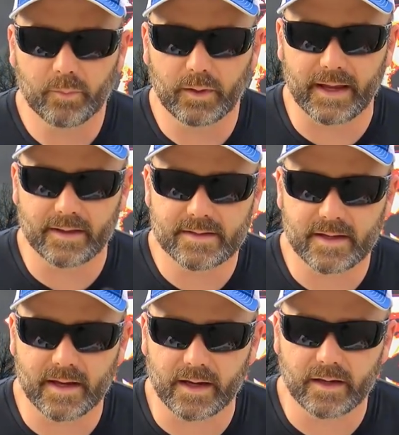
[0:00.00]
plant the
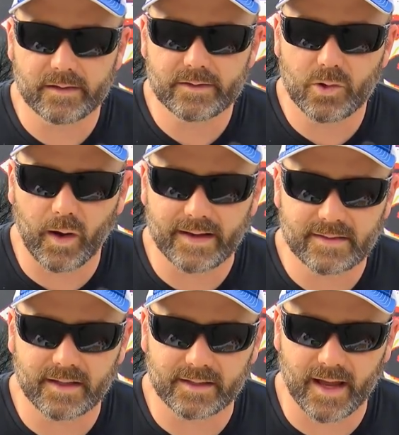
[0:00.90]
seed twice
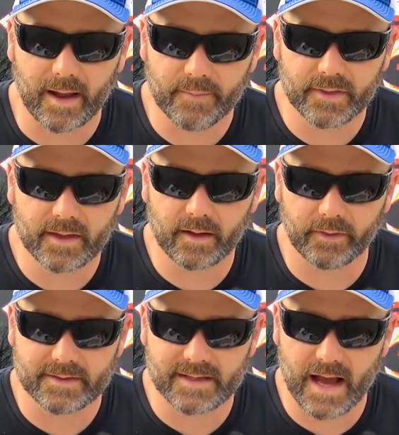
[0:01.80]
the depth
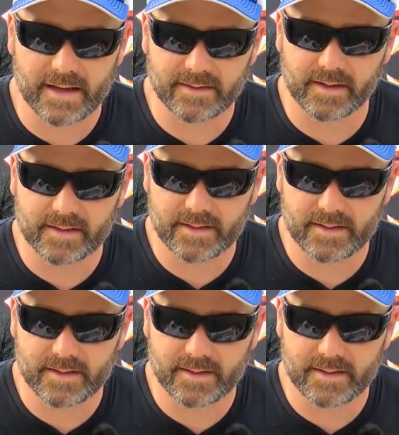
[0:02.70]
of the size of the